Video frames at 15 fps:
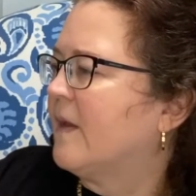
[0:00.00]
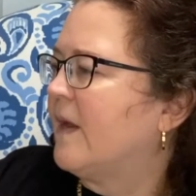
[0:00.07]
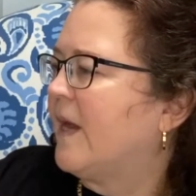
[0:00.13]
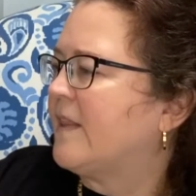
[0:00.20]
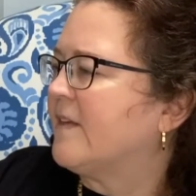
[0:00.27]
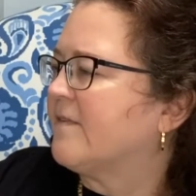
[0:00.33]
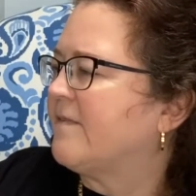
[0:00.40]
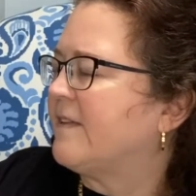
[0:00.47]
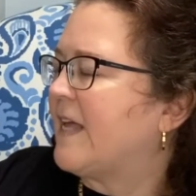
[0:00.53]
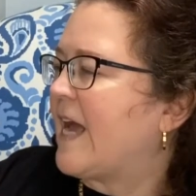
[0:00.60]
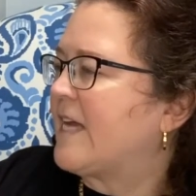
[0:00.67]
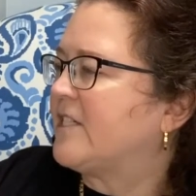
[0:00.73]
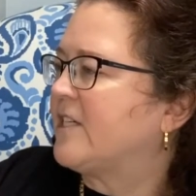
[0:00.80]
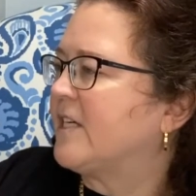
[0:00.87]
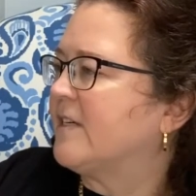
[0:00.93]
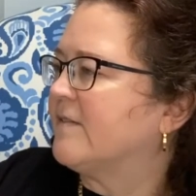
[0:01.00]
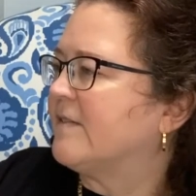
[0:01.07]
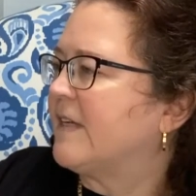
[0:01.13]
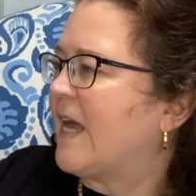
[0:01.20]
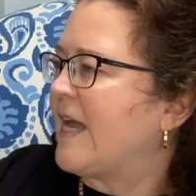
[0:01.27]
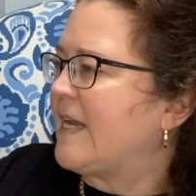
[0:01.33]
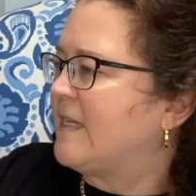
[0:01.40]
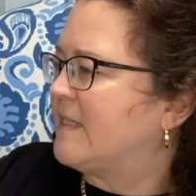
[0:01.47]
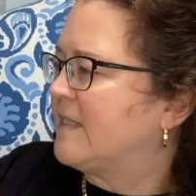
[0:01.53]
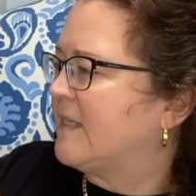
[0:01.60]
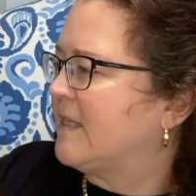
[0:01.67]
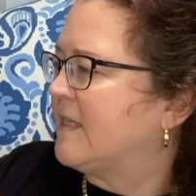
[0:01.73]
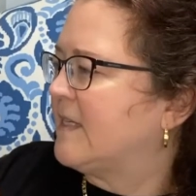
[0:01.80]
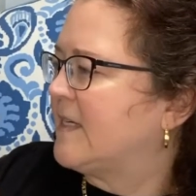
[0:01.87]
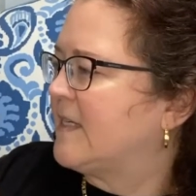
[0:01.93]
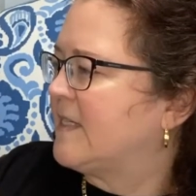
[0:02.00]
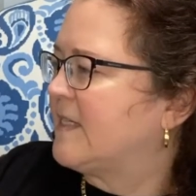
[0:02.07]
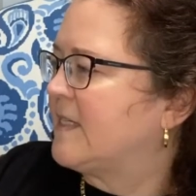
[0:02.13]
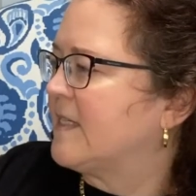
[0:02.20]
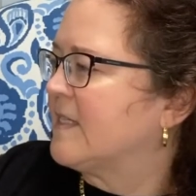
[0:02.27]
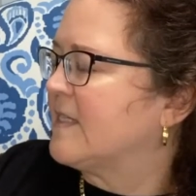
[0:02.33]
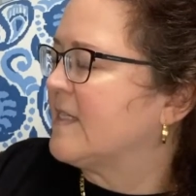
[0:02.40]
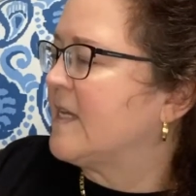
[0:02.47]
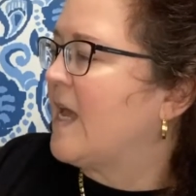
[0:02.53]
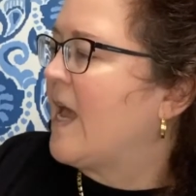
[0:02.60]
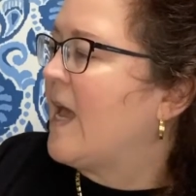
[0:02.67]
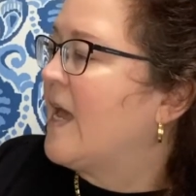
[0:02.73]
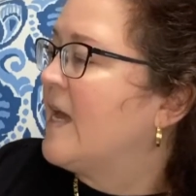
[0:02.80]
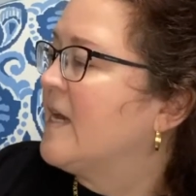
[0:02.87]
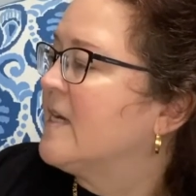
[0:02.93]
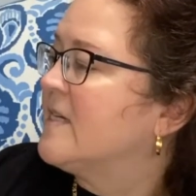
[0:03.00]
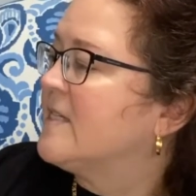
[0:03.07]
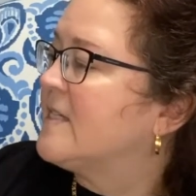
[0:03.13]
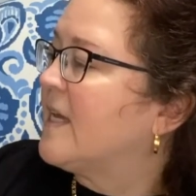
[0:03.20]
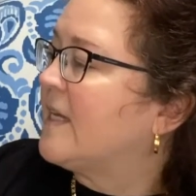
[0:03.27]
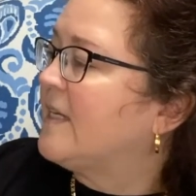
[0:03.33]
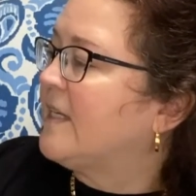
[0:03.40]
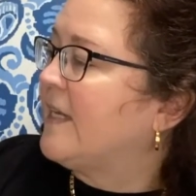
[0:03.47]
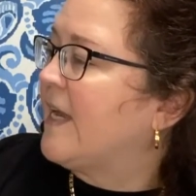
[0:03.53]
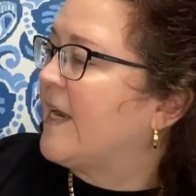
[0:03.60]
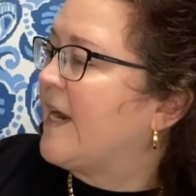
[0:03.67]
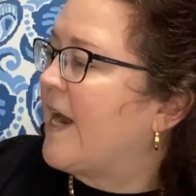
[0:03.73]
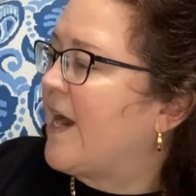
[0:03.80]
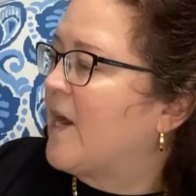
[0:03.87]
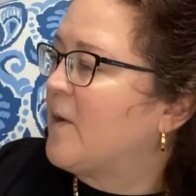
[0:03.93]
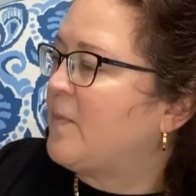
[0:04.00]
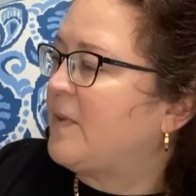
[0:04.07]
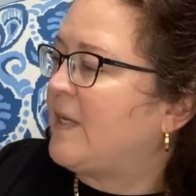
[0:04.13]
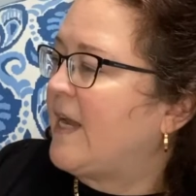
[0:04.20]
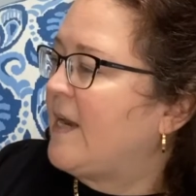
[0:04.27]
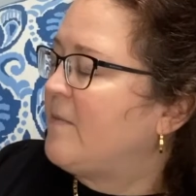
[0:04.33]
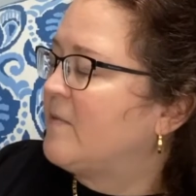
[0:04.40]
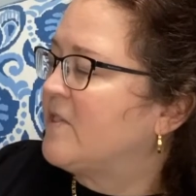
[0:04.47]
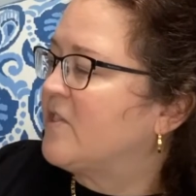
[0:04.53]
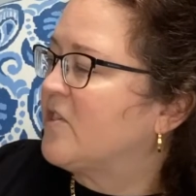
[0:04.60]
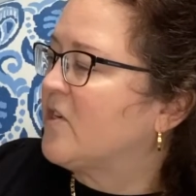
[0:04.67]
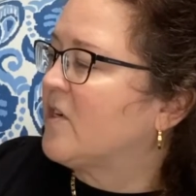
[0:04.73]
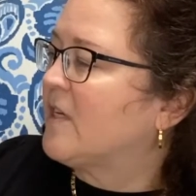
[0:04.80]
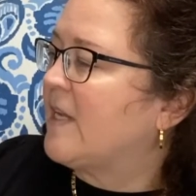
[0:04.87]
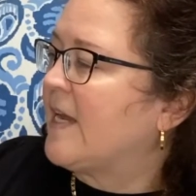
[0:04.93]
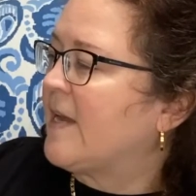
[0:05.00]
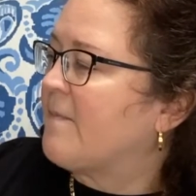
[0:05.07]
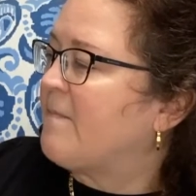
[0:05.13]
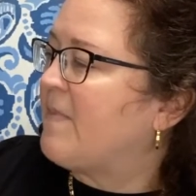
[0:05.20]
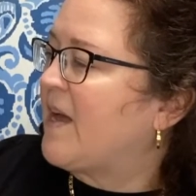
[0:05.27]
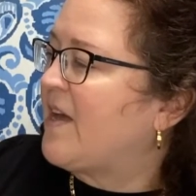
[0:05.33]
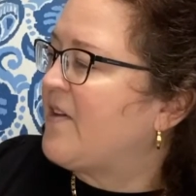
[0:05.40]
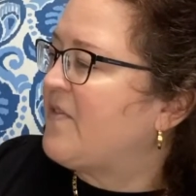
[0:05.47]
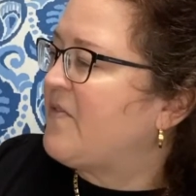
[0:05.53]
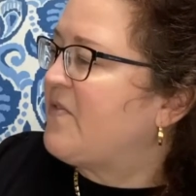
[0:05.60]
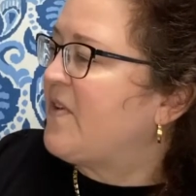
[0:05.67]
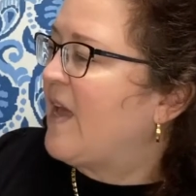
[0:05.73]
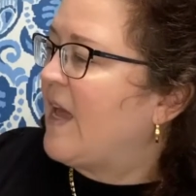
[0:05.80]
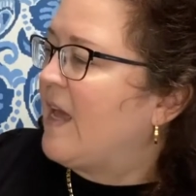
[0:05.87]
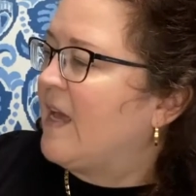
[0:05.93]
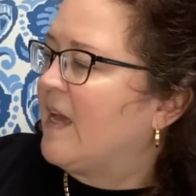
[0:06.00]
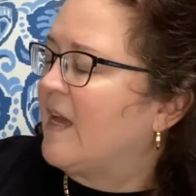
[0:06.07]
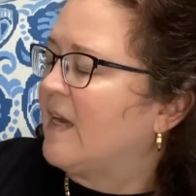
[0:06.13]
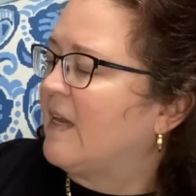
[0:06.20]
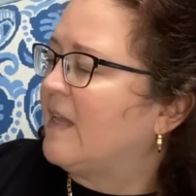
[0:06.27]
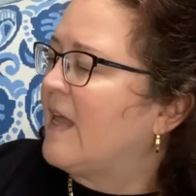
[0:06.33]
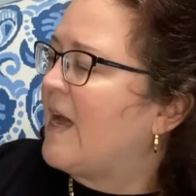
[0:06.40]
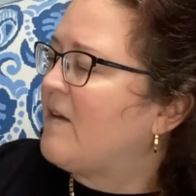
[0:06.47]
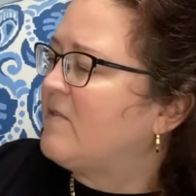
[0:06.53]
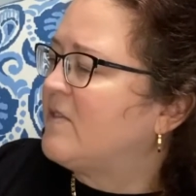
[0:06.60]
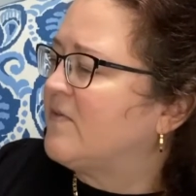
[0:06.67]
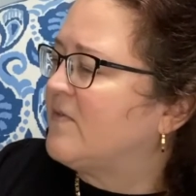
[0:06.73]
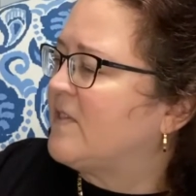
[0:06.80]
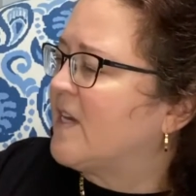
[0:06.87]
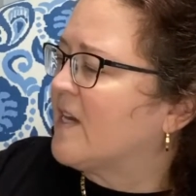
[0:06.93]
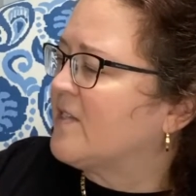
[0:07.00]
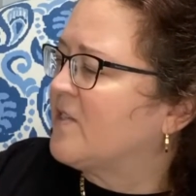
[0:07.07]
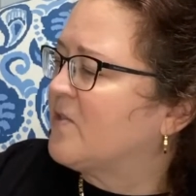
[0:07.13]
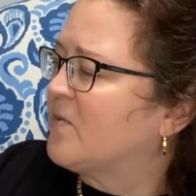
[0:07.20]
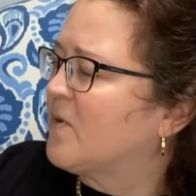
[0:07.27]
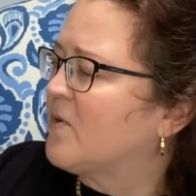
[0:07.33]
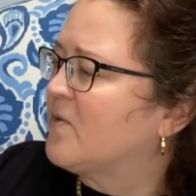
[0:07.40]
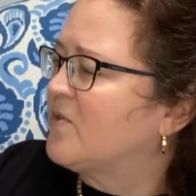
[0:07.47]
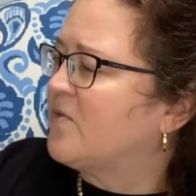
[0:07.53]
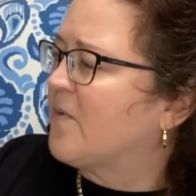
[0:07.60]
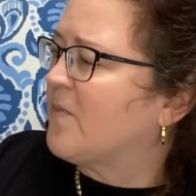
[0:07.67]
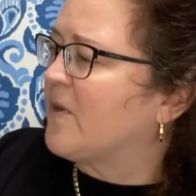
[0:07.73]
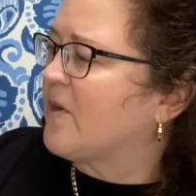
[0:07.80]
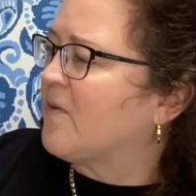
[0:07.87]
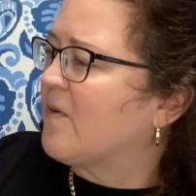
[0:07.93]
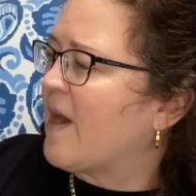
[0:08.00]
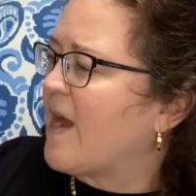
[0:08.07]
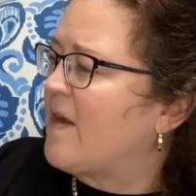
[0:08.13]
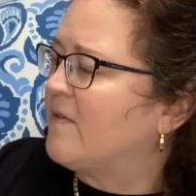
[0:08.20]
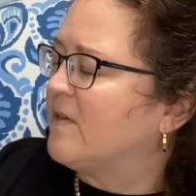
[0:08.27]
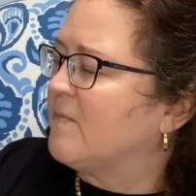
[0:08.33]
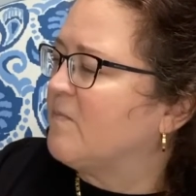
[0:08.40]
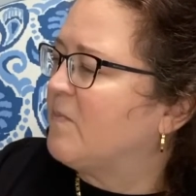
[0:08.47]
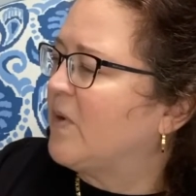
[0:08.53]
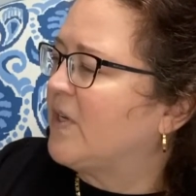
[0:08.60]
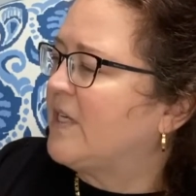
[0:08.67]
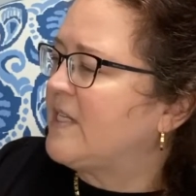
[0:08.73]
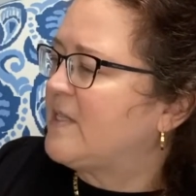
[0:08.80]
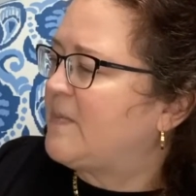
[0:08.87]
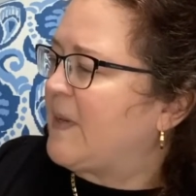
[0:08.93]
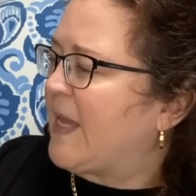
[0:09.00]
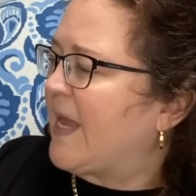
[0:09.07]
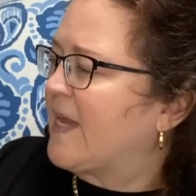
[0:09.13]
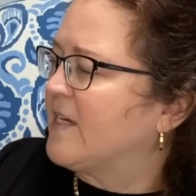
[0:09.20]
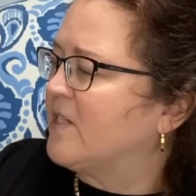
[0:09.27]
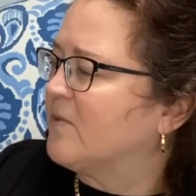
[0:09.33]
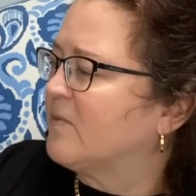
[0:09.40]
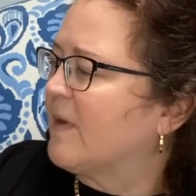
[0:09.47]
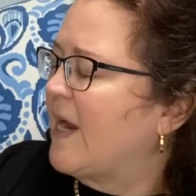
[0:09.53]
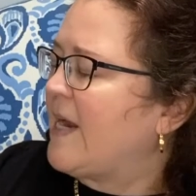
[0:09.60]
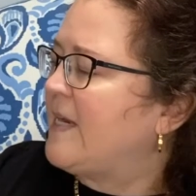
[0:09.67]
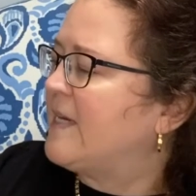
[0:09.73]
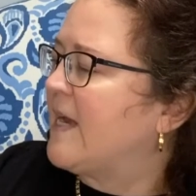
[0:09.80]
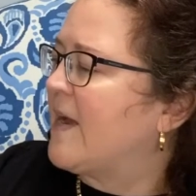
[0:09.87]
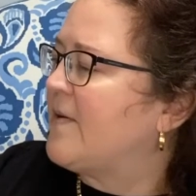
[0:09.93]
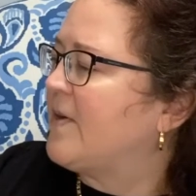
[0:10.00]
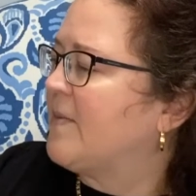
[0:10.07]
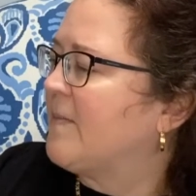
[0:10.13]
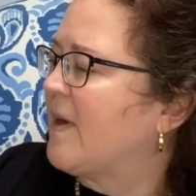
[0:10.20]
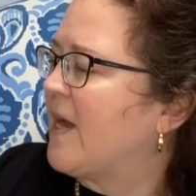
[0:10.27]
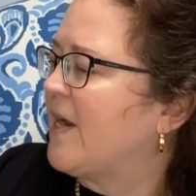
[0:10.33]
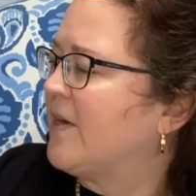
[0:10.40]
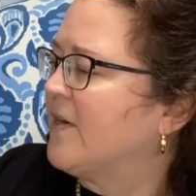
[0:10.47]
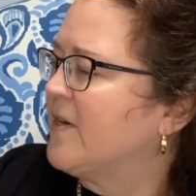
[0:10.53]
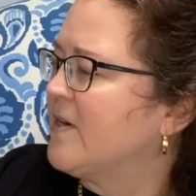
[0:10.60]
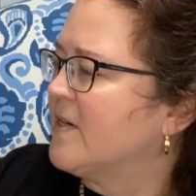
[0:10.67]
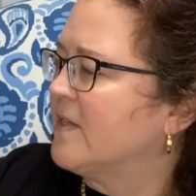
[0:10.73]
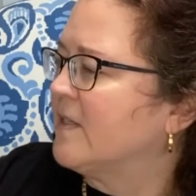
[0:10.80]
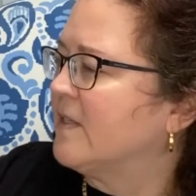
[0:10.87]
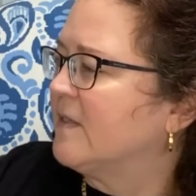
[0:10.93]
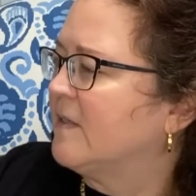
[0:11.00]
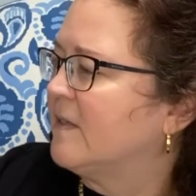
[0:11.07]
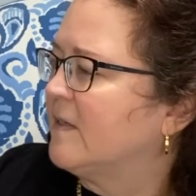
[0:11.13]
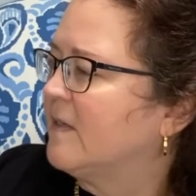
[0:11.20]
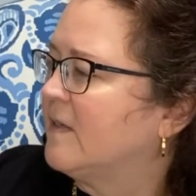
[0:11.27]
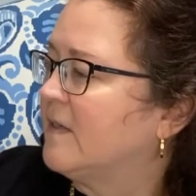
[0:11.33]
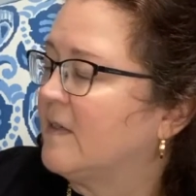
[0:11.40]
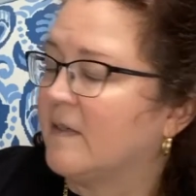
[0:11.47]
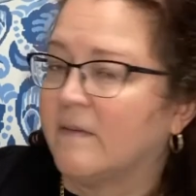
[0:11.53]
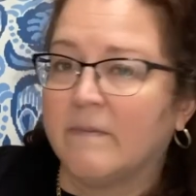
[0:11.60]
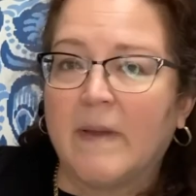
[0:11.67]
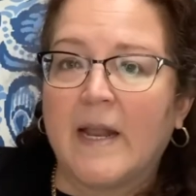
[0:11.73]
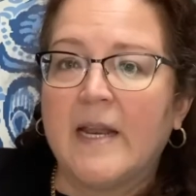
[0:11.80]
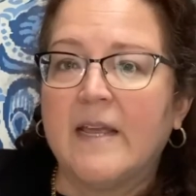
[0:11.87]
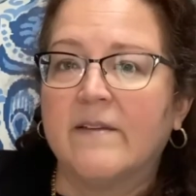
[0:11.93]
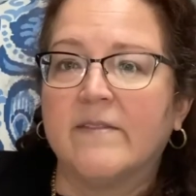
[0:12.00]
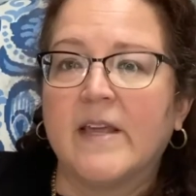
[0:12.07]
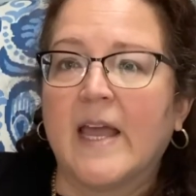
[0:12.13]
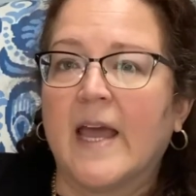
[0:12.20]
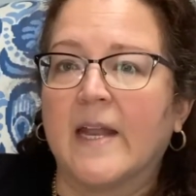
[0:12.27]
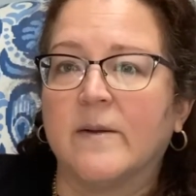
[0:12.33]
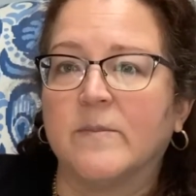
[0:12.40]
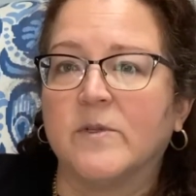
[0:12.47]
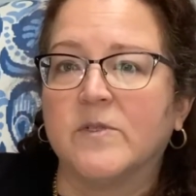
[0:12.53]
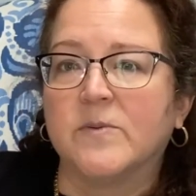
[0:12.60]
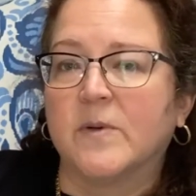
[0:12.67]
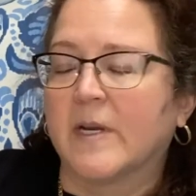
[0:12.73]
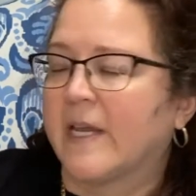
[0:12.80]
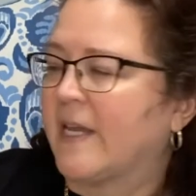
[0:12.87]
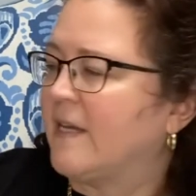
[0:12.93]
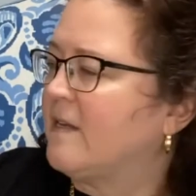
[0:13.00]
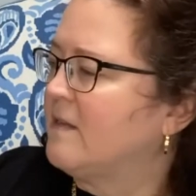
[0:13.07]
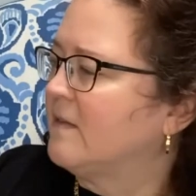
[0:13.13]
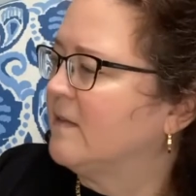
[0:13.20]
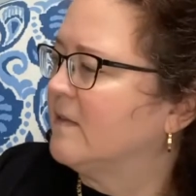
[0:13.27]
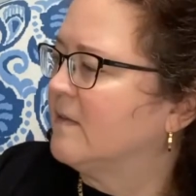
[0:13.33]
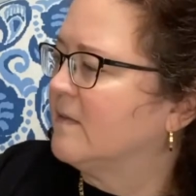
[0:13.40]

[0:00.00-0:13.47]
and the flashing of lights in the distance. Suddenly, an airplane was circling above, and clouds of dust rose from the ground, and bullets began to rain down on my herd. Many of the animals were killed.